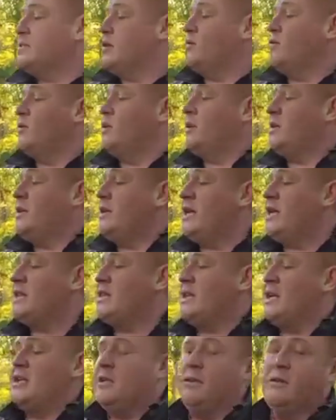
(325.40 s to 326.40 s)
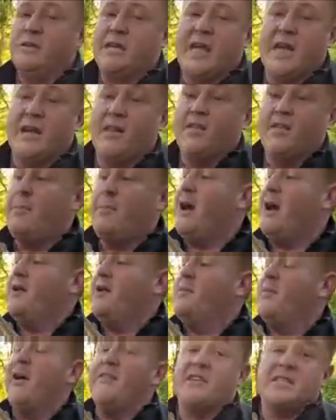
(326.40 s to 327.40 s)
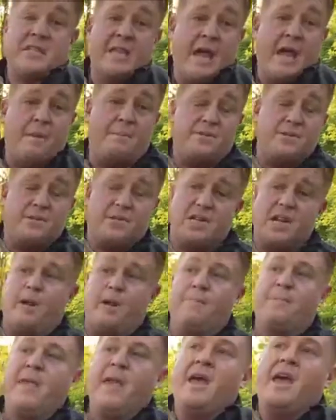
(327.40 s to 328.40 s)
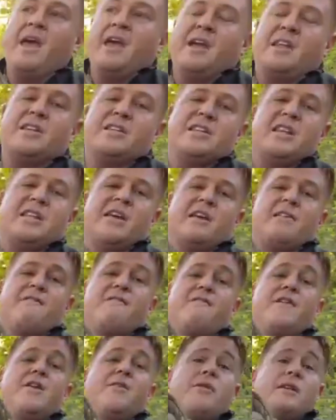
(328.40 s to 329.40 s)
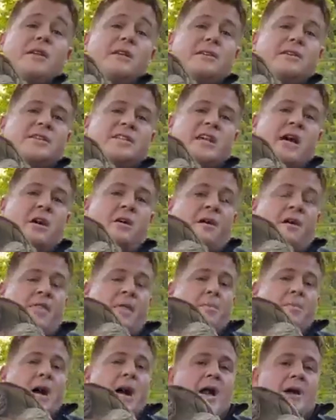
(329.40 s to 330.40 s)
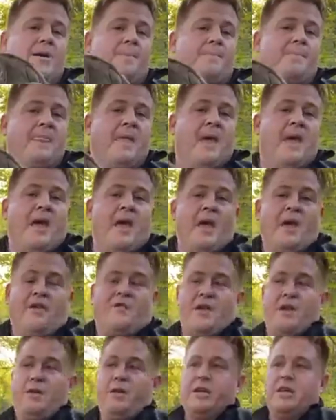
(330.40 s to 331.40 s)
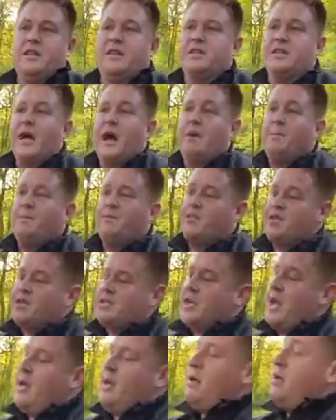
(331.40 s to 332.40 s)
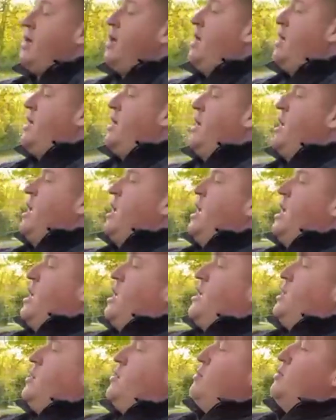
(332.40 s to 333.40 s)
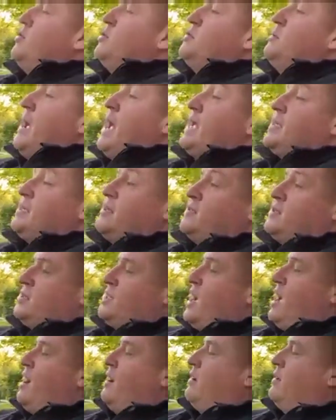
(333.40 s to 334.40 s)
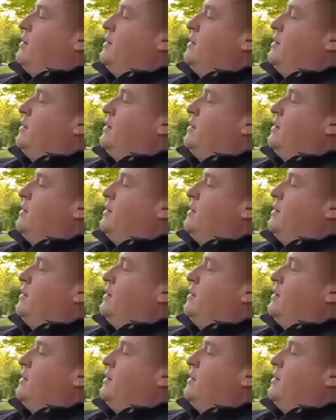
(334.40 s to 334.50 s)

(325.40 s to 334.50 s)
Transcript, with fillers: a really neat thing to look at on the bottom of a snapper shell. You see they have very little shell on the bottom. If you look at the top of his shell, huge, massive shell.